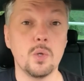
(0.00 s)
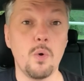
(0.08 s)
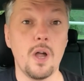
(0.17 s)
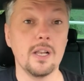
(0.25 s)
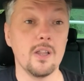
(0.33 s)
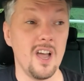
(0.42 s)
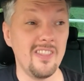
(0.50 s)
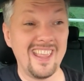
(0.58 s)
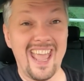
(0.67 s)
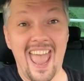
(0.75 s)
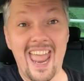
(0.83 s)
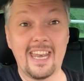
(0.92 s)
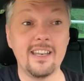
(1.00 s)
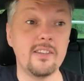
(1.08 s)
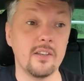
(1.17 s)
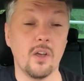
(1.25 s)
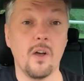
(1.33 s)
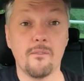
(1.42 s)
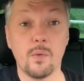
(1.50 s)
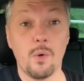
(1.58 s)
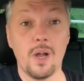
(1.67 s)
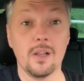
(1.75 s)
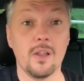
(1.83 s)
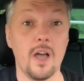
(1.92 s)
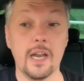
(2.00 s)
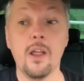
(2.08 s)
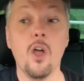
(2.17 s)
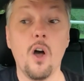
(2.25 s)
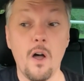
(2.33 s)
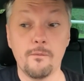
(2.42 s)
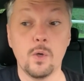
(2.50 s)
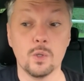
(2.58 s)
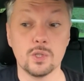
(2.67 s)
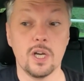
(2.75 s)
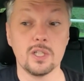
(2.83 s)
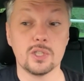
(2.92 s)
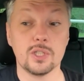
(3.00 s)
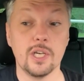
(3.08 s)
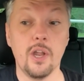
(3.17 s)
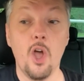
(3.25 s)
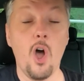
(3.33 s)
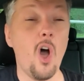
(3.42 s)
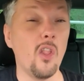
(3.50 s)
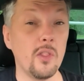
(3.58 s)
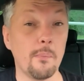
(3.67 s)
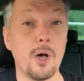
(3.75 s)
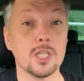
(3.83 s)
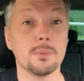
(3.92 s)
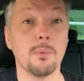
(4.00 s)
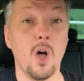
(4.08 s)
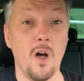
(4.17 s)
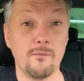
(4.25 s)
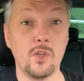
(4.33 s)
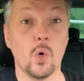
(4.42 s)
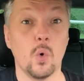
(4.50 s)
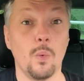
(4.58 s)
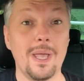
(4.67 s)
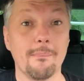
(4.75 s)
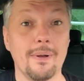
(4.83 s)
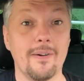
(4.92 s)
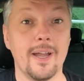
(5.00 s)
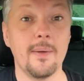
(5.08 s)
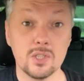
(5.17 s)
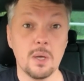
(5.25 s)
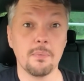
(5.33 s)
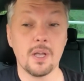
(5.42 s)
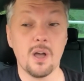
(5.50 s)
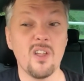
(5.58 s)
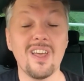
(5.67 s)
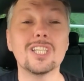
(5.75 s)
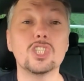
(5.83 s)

the white line, the end of the white line of your junction on the bottom of your wing mirror. Stop the car there,